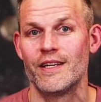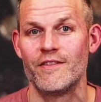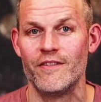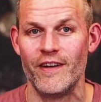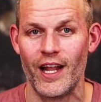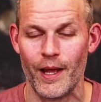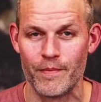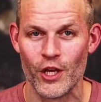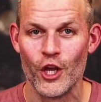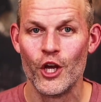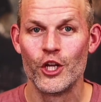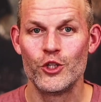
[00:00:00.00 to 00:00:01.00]
have developed
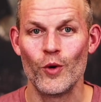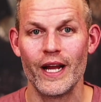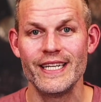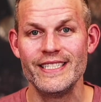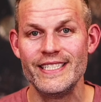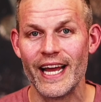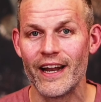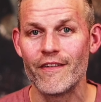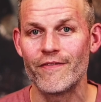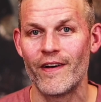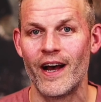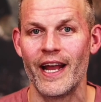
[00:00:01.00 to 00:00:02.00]
to
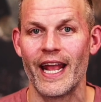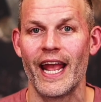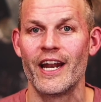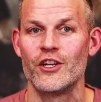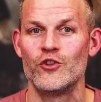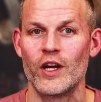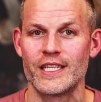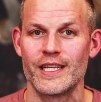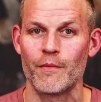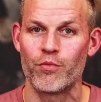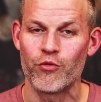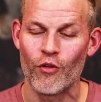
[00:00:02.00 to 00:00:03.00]
identifying and
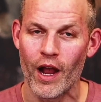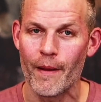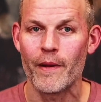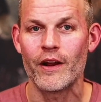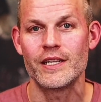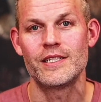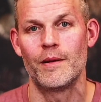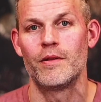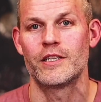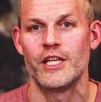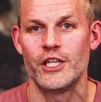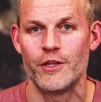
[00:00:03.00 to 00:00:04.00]
addressing primary
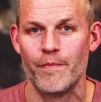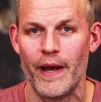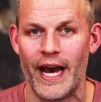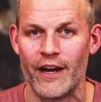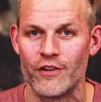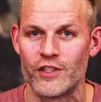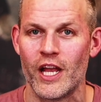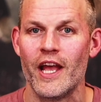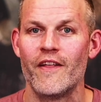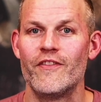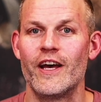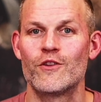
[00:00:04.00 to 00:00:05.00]
subluxation patterns
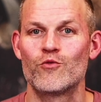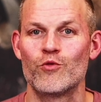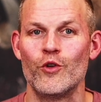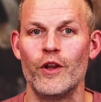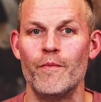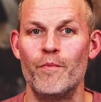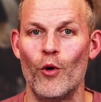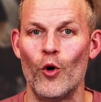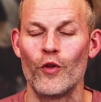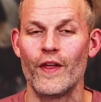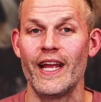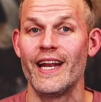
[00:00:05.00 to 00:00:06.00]
that's rooted
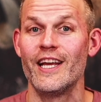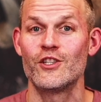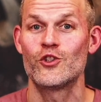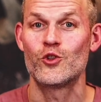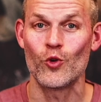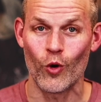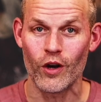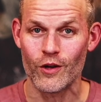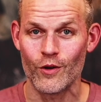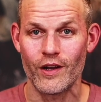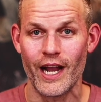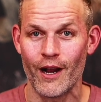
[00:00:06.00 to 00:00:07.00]
both in
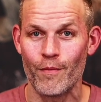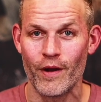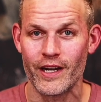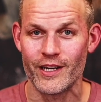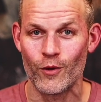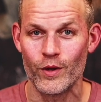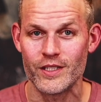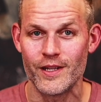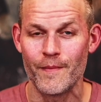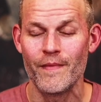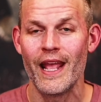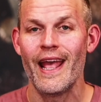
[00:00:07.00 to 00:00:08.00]
historical chiropractic
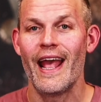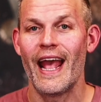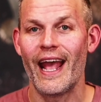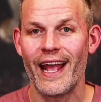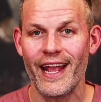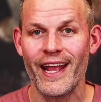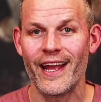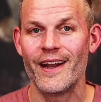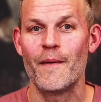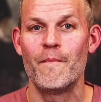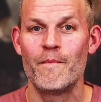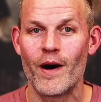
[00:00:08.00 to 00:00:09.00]
wisdom
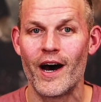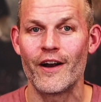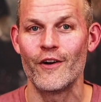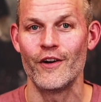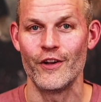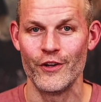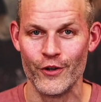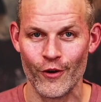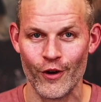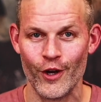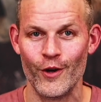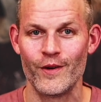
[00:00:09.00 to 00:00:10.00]
and modern
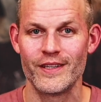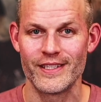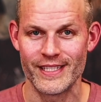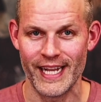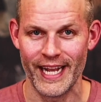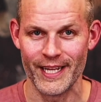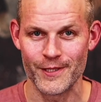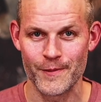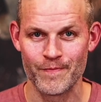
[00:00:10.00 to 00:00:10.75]
neuroscience.